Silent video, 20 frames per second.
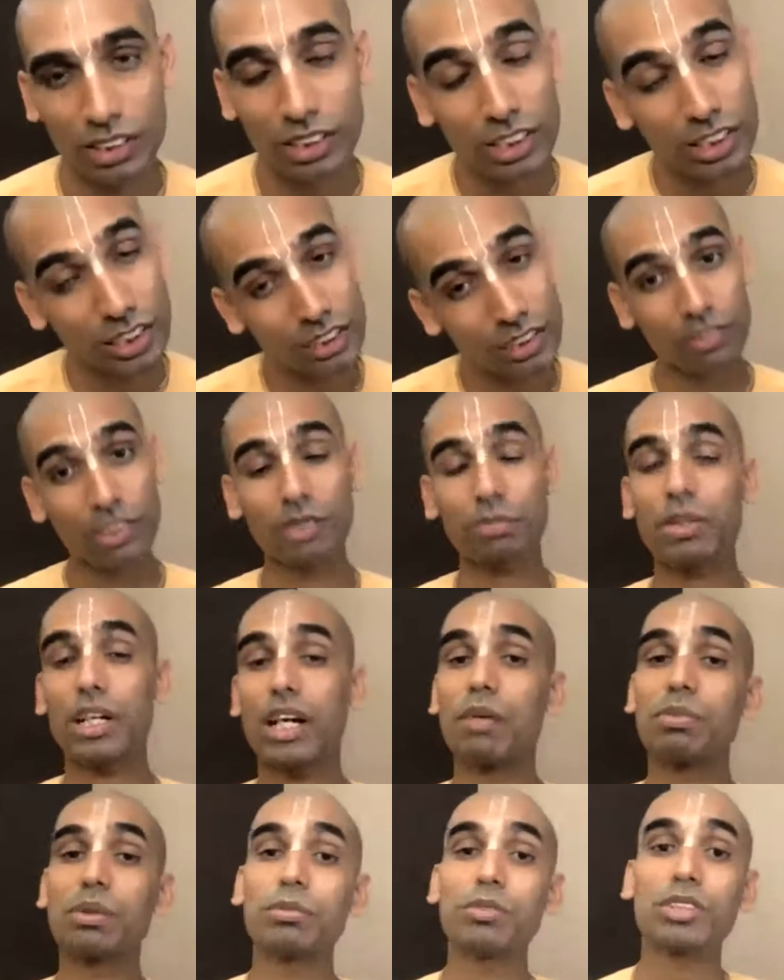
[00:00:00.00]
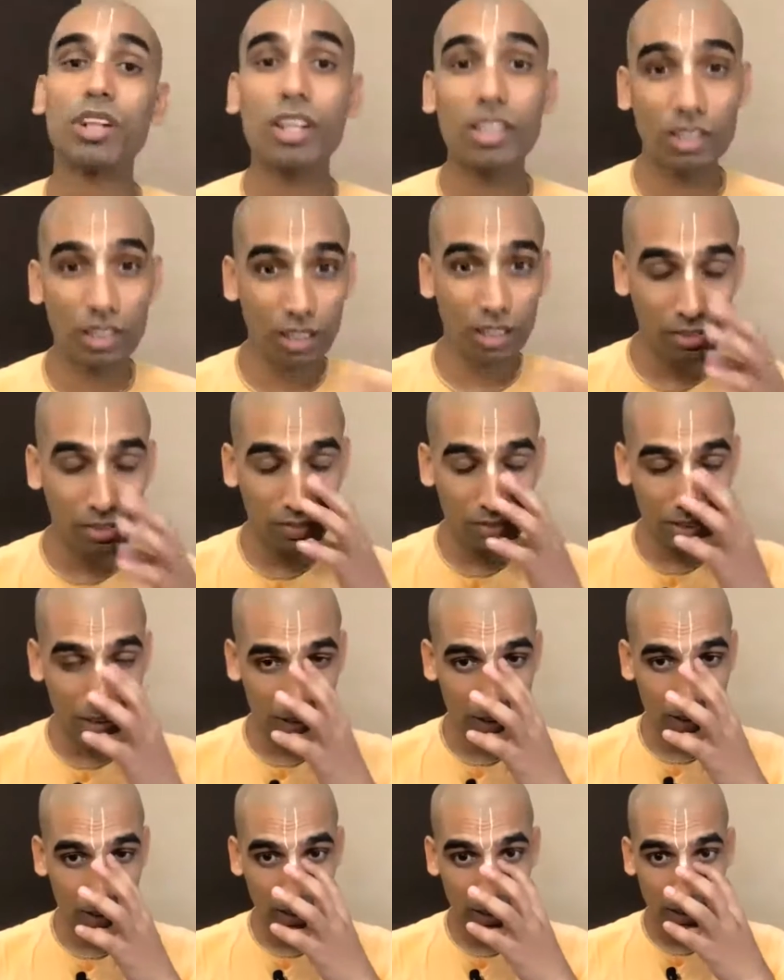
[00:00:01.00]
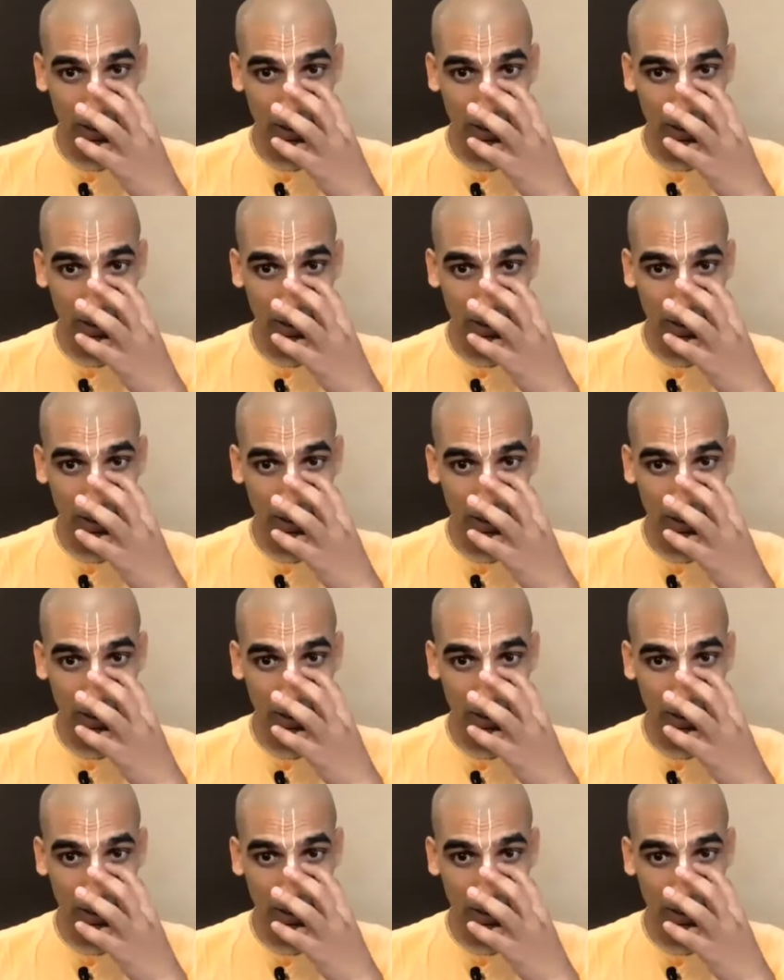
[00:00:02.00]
This is what Mahaprabhu taught all of us.